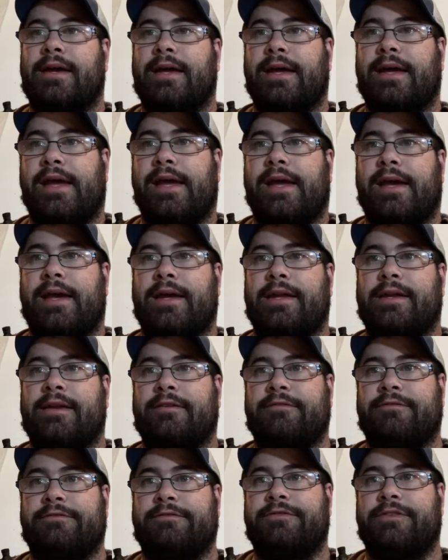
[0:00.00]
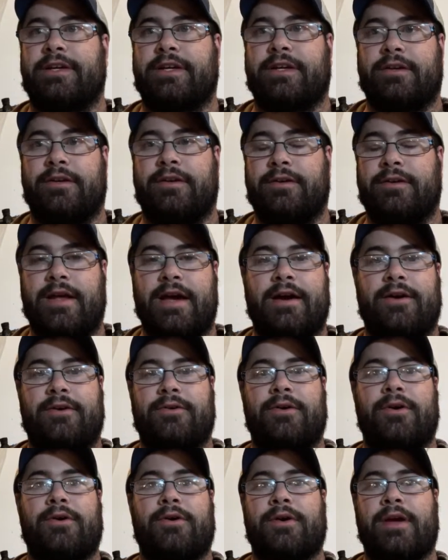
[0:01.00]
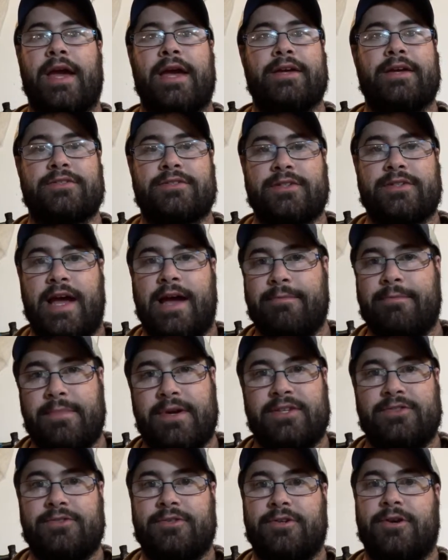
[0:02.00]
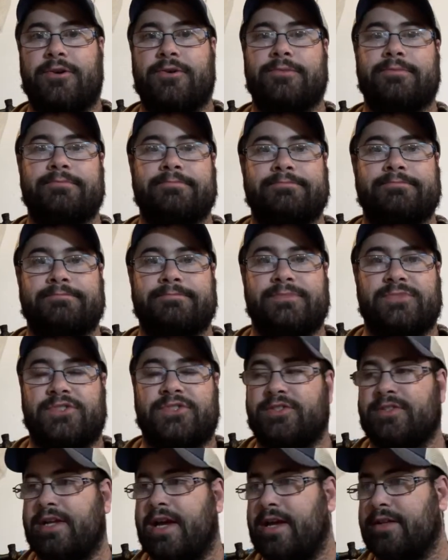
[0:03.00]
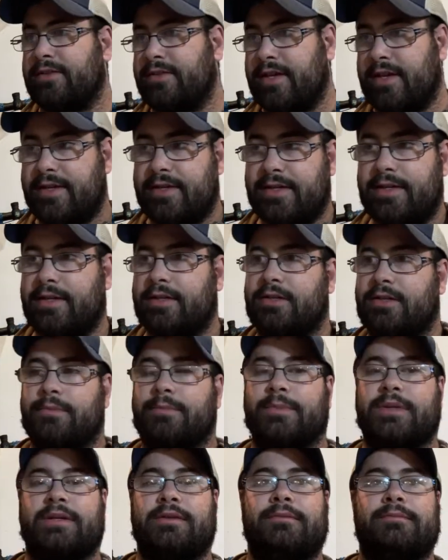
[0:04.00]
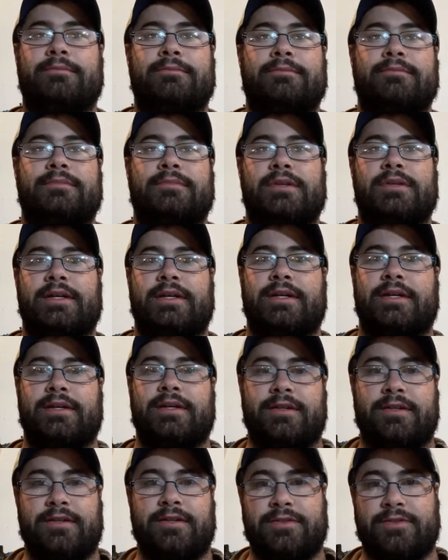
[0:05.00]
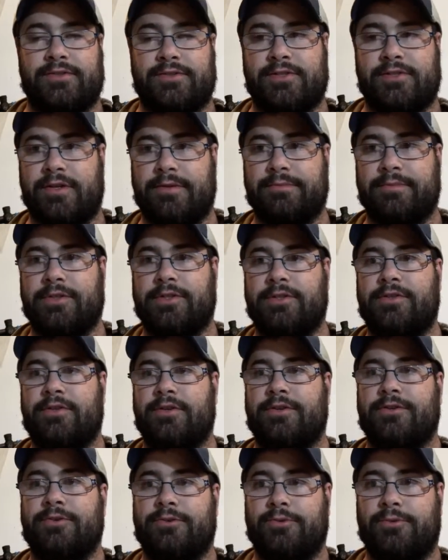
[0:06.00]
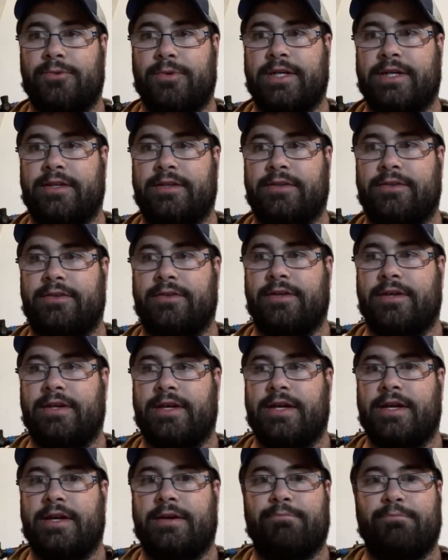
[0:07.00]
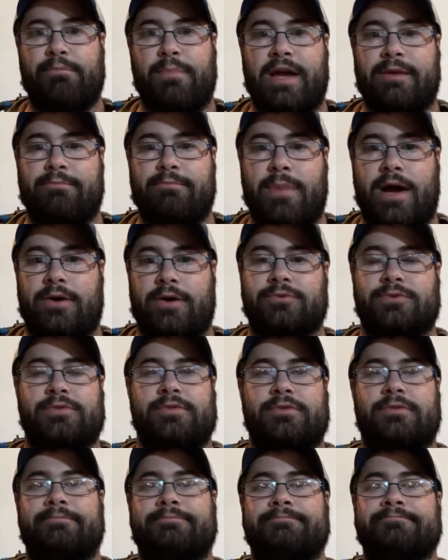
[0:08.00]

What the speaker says: and figured out, okay, it's not my scope, it's not that element, it is something to do with my mounts.